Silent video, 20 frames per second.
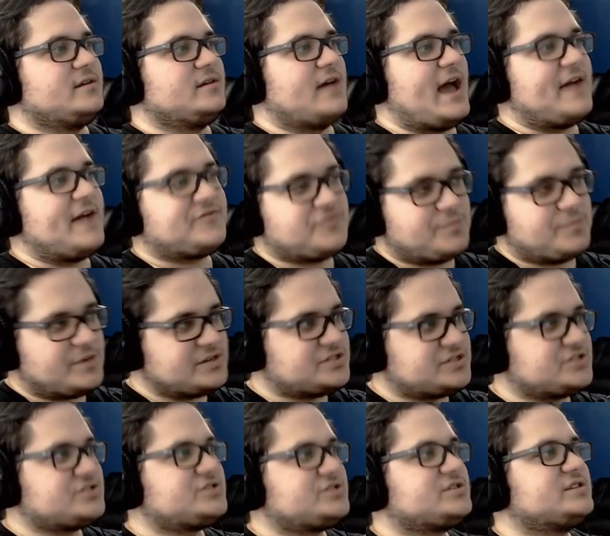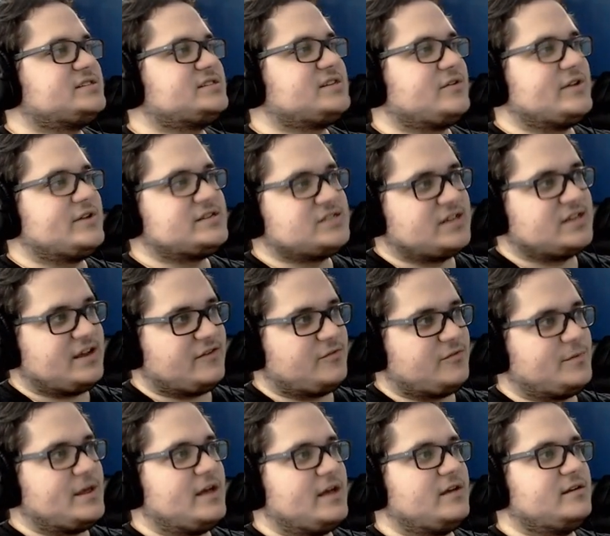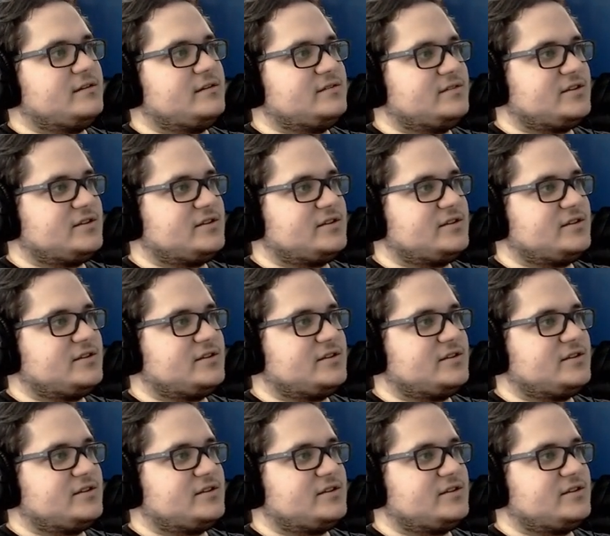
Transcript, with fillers: After much consideration, careful planning,